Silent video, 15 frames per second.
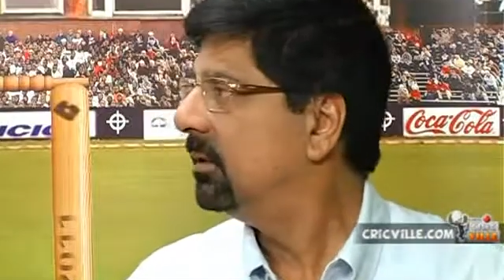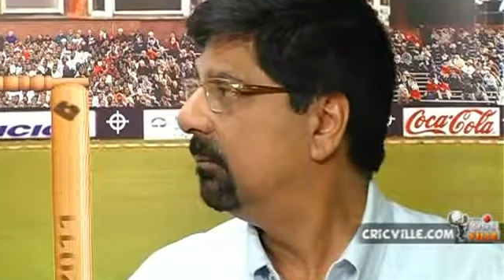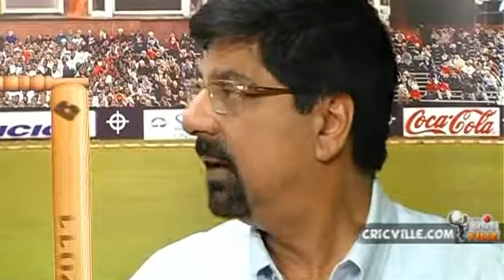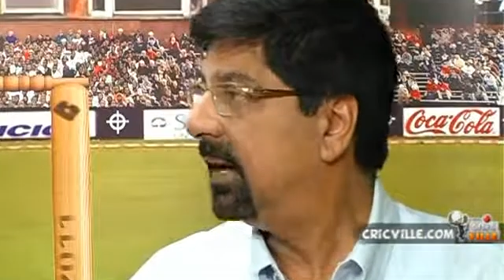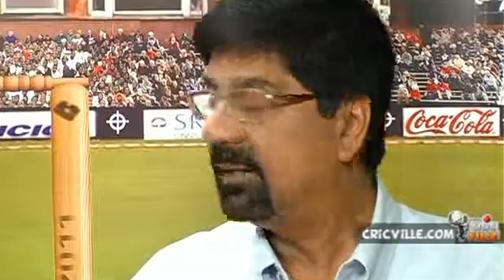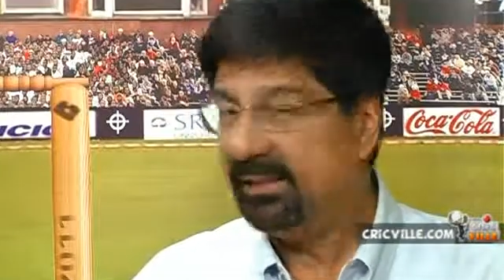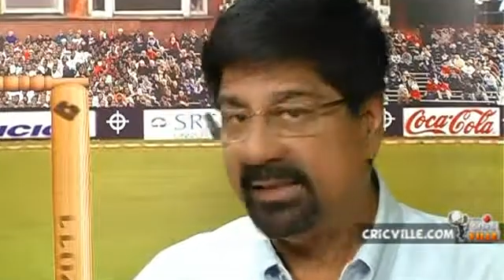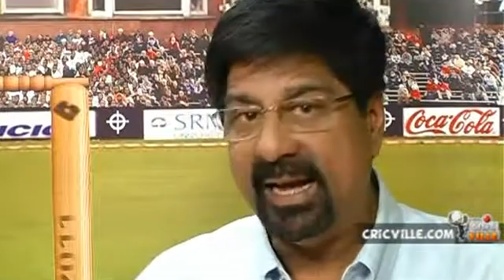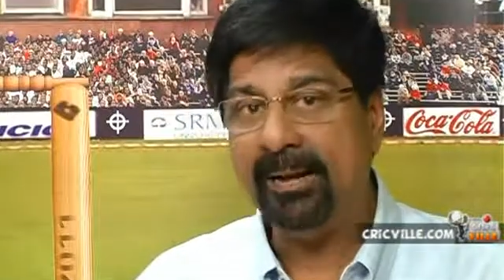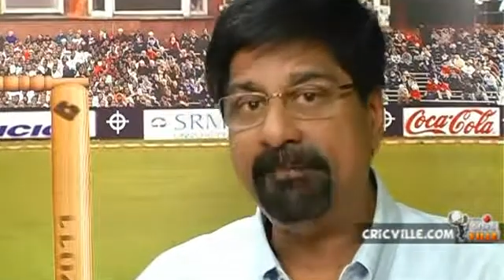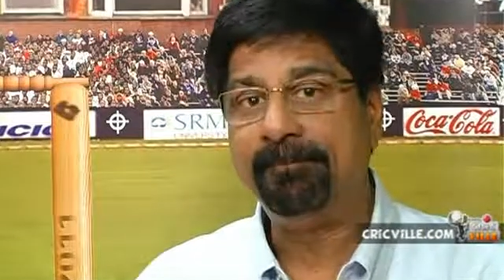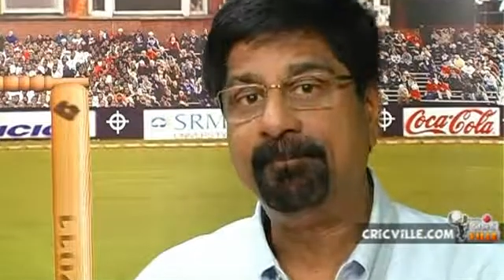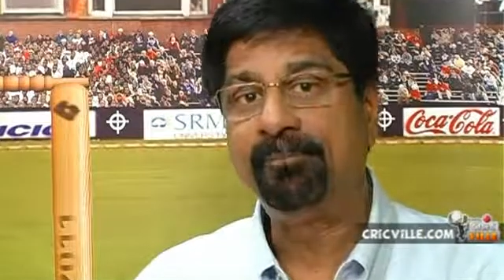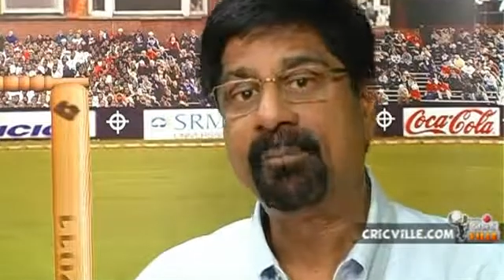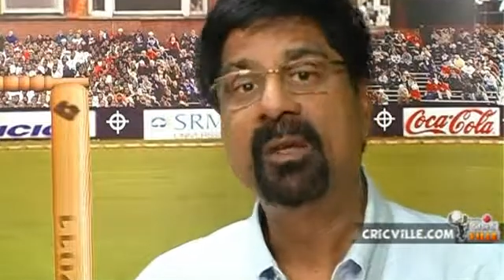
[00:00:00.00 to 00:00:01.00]
But
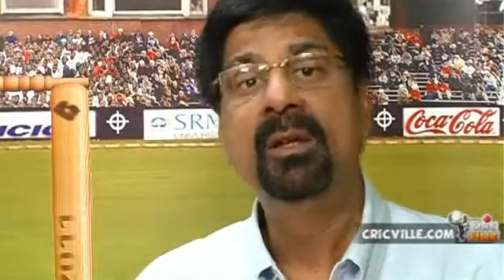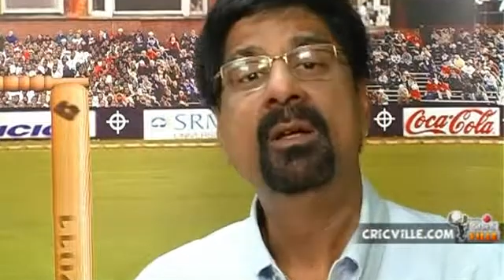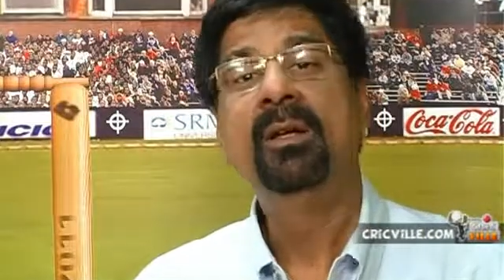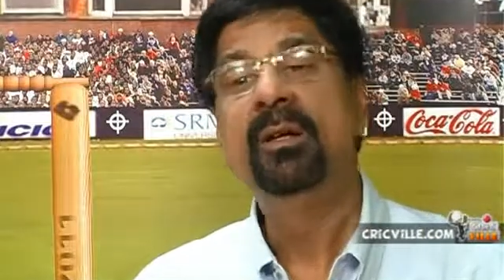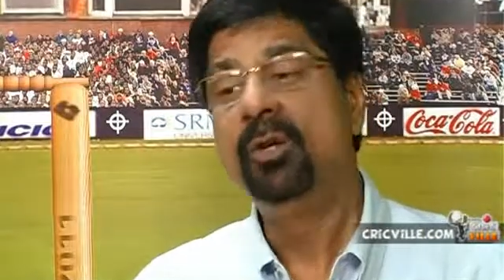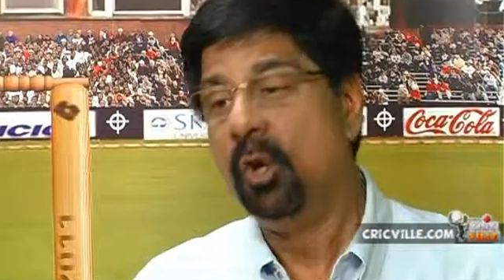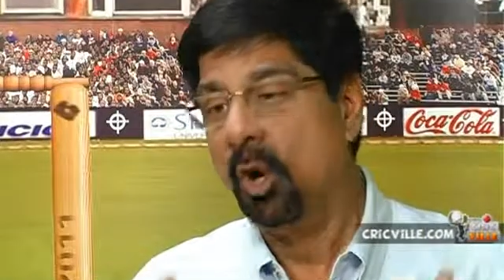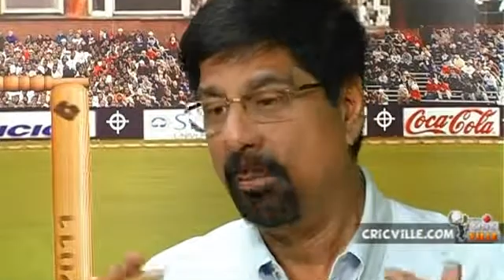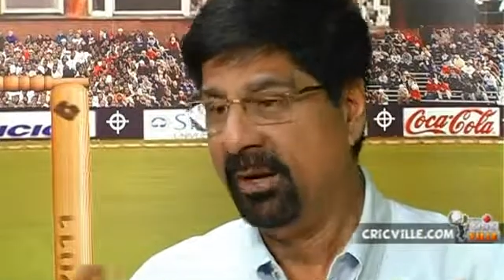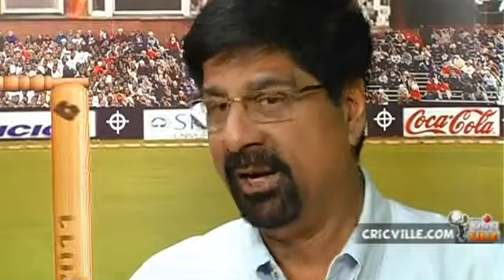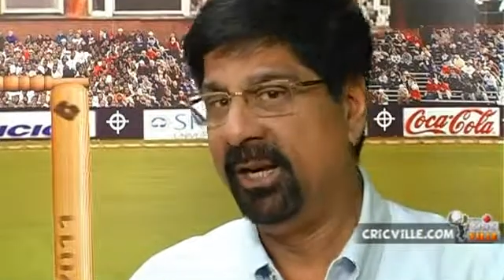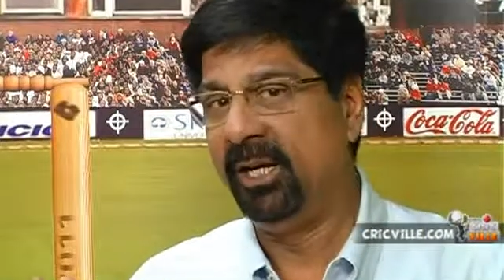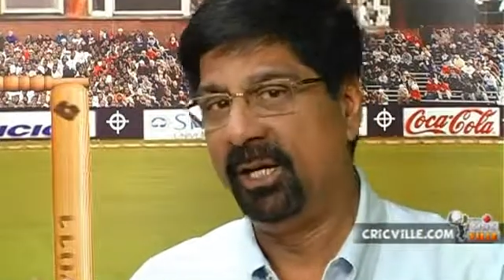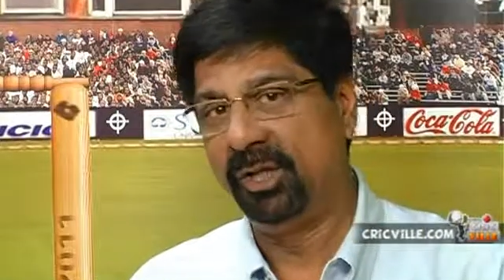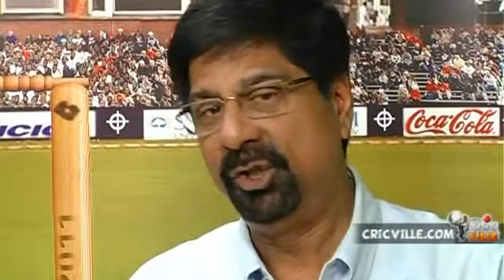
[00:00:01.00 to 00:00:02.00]
then
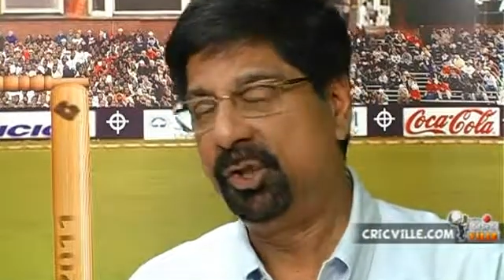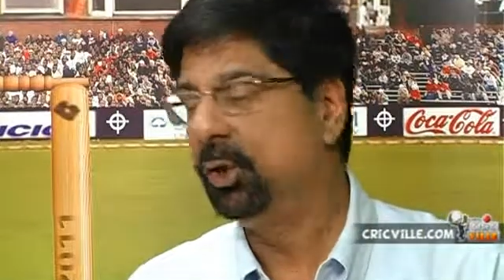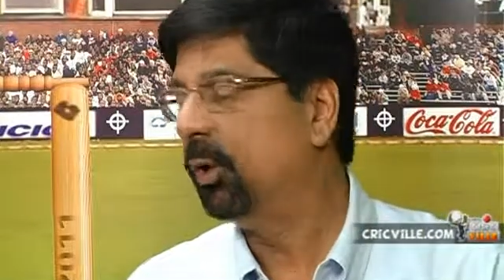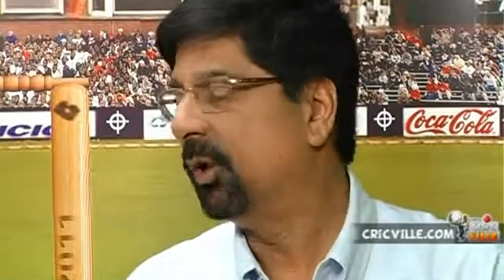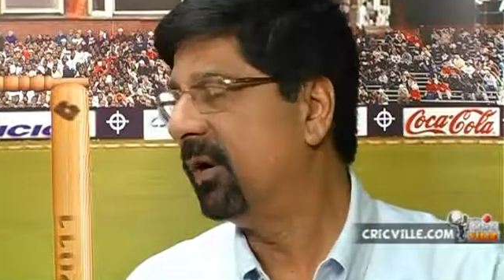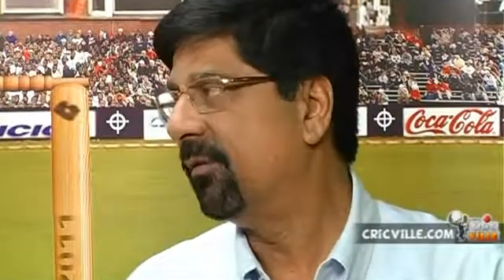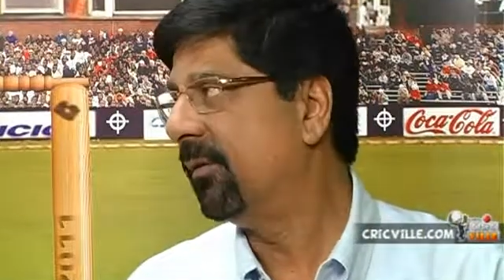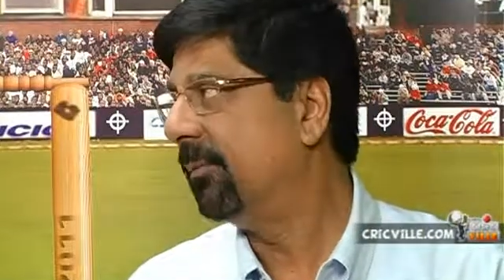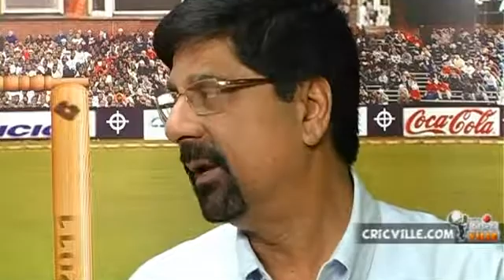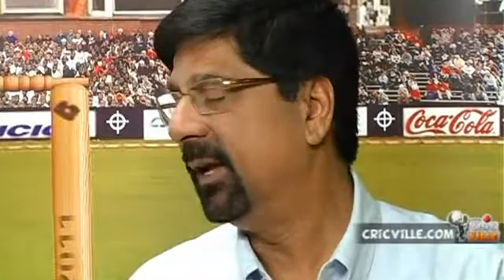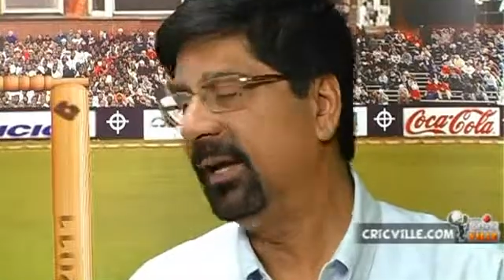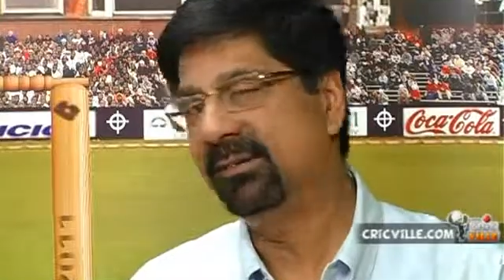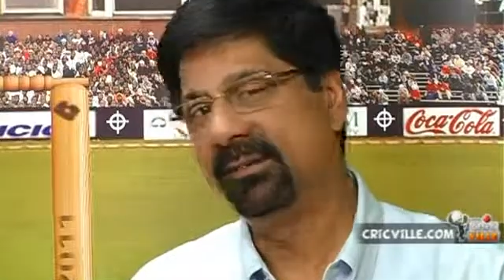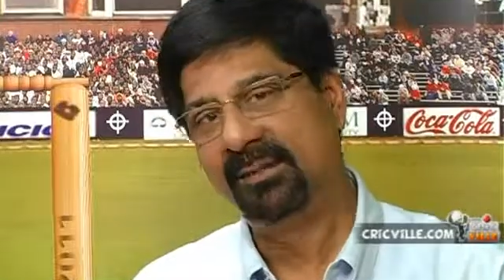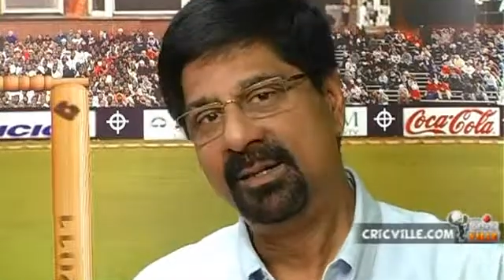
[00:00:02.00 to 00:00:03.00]
nobody is sure of a
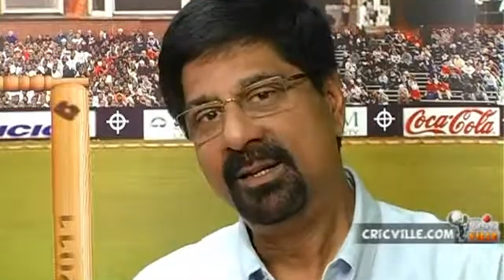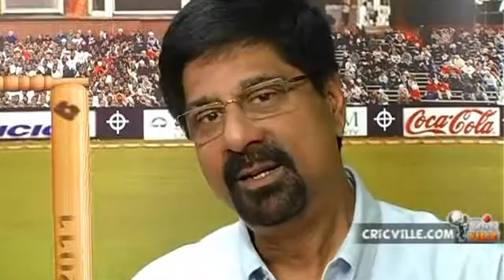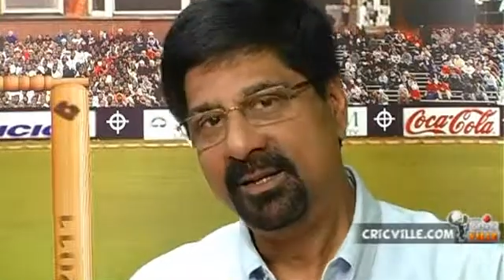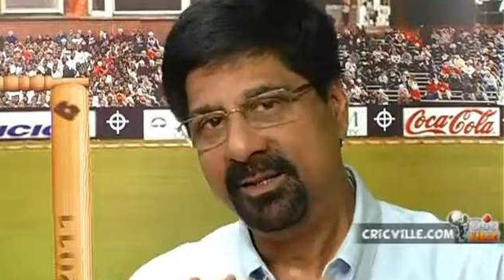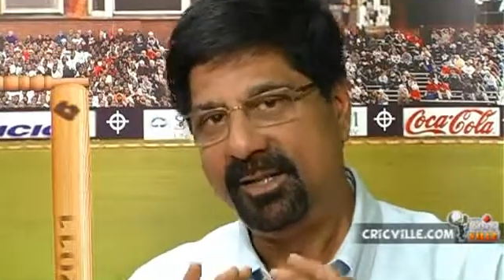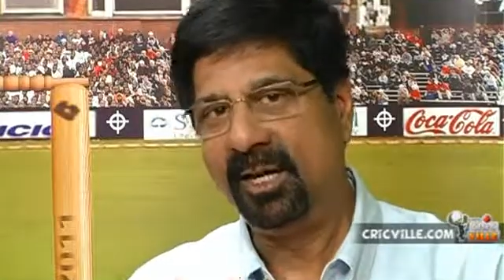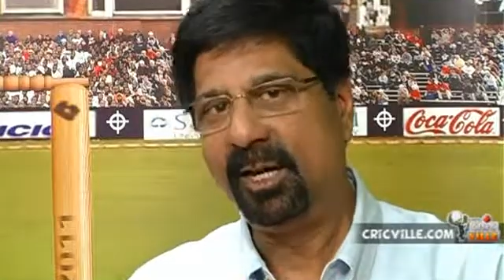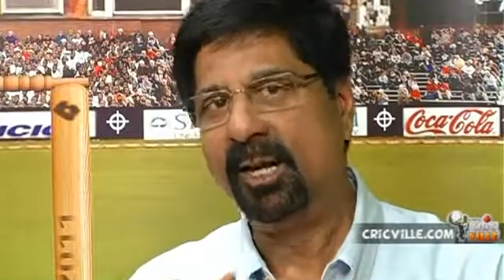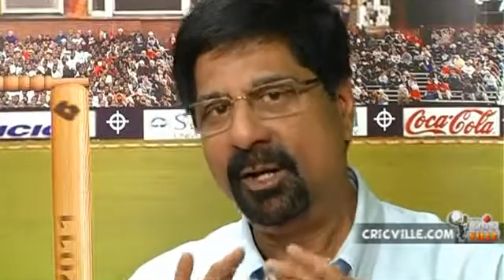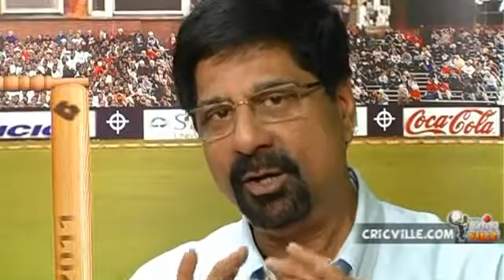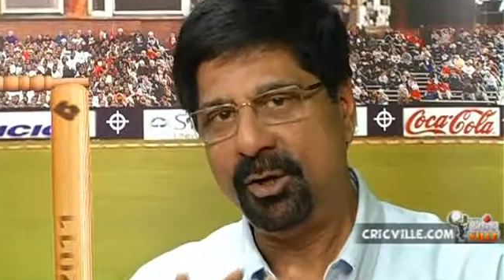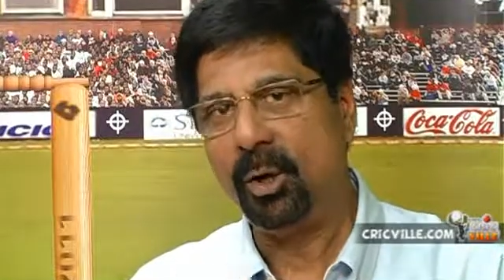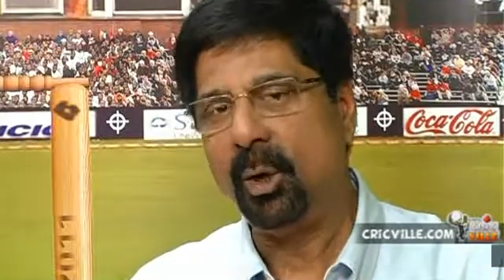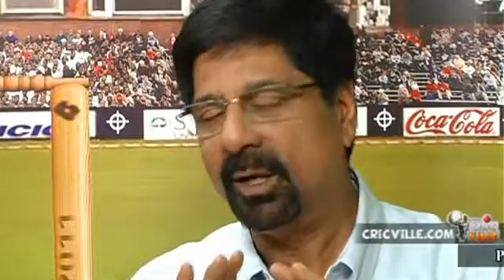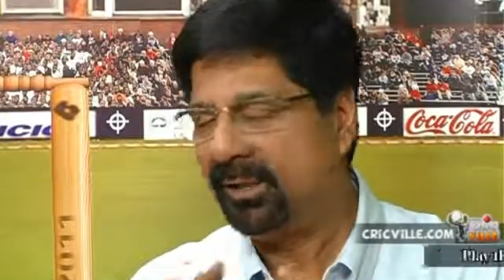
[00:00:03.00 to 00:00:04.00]
place till
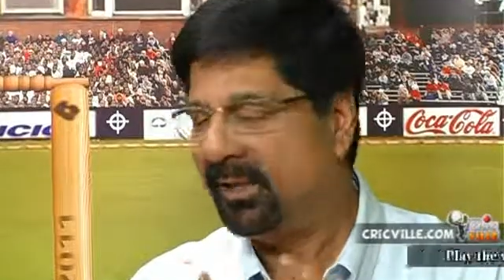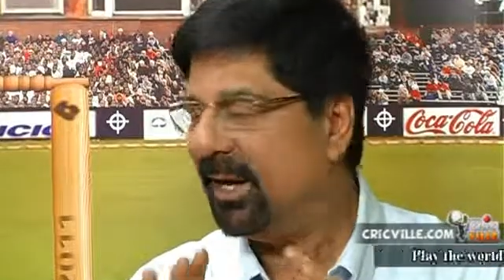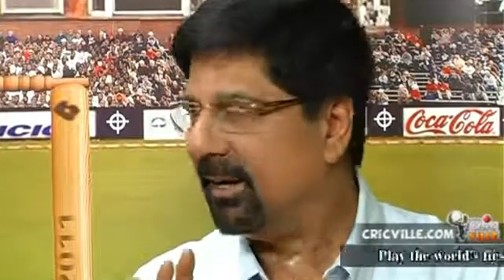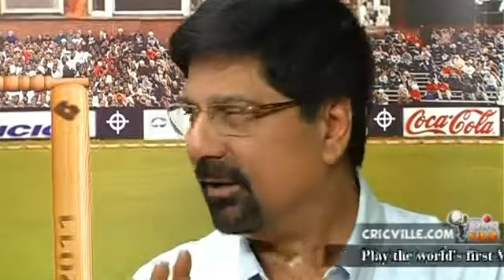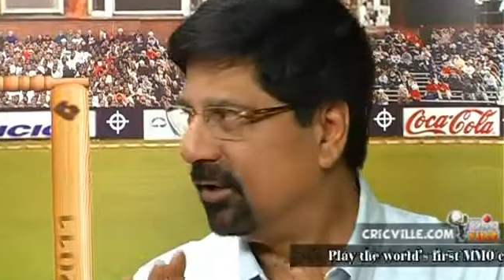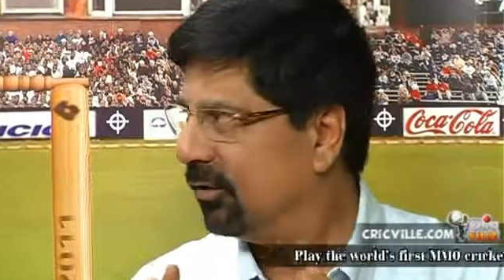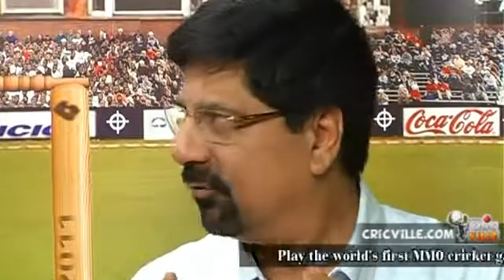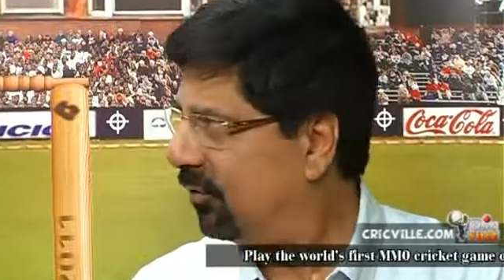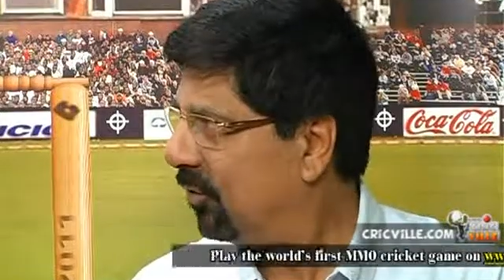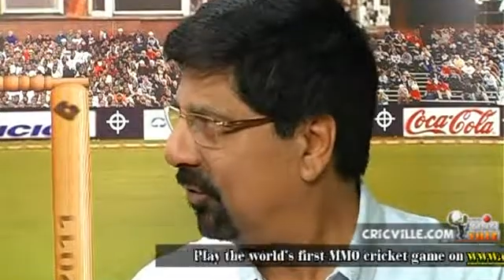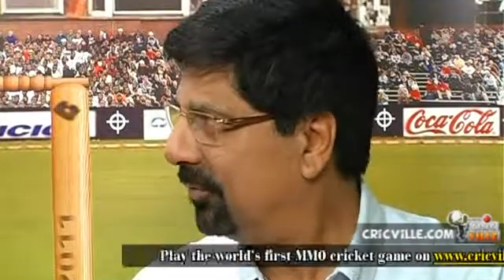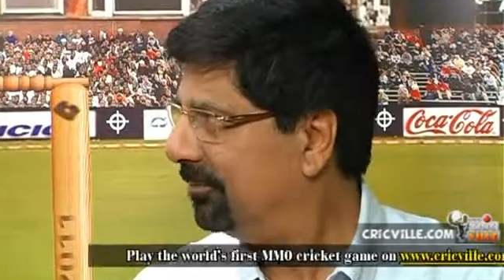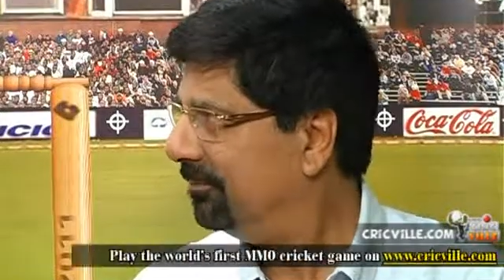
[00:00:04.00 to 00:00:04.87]
you are there in the 4.